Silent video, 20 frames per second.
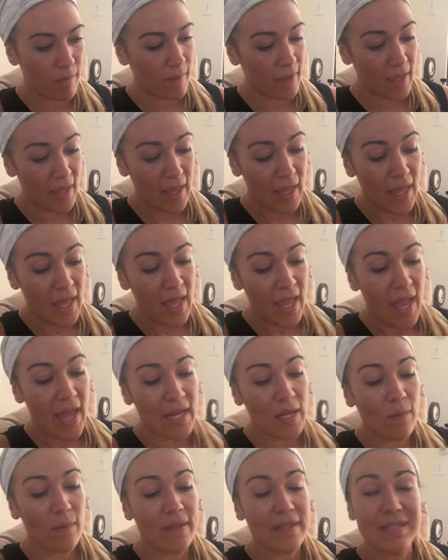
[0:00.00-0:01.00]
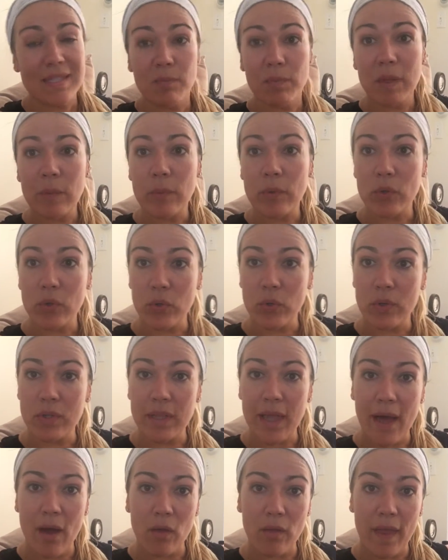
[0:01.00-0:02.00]
But anyways, the people who
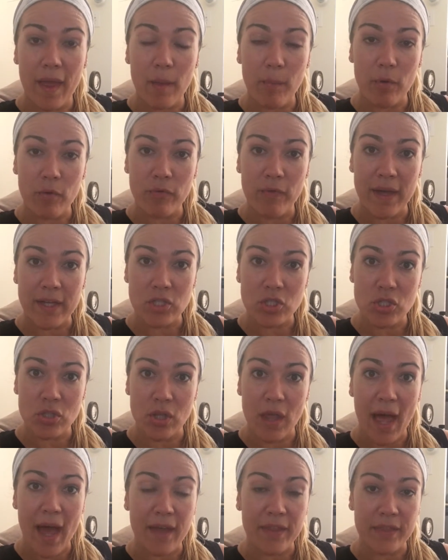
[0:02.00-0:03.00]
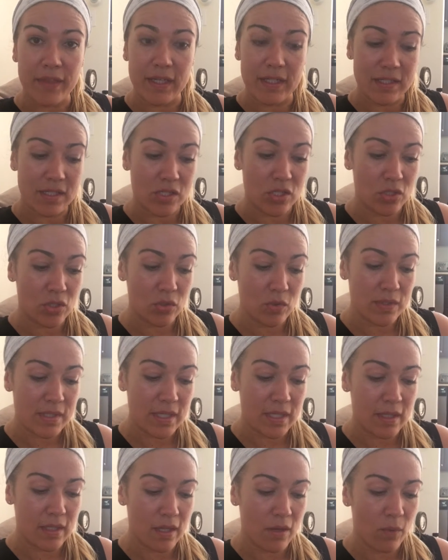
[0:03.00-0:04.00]
allow like professional athletes to use
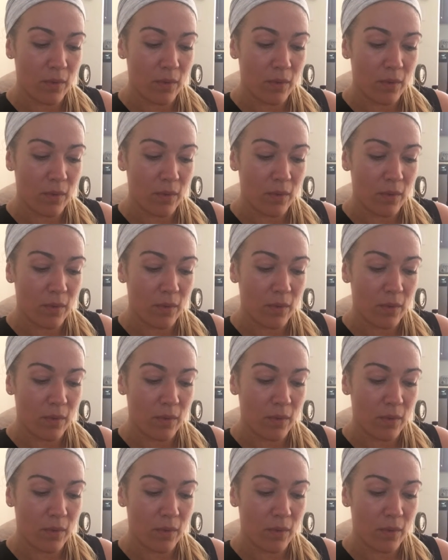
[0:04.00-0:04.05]
it,